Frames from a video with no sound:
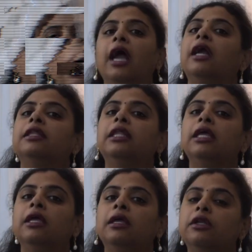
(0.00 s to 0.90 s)
And
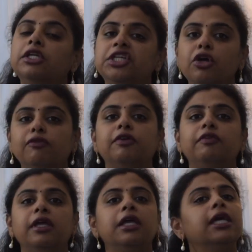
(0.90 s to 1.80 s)
the rishi of the
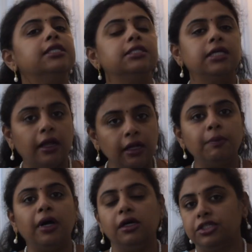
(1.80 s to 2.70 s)
week is Garga
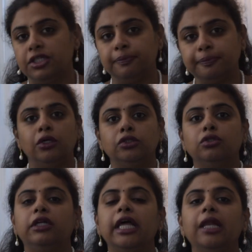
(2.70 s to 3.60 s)
Maharshi.
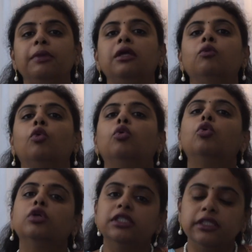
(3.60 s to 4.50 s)
So tell me
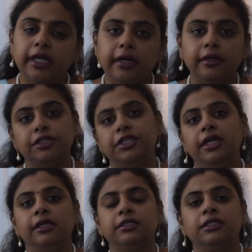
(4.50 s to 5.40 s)
who this great
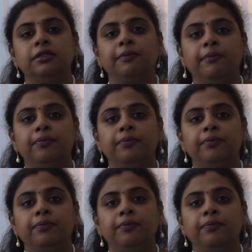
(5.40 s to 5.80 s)
rishi is.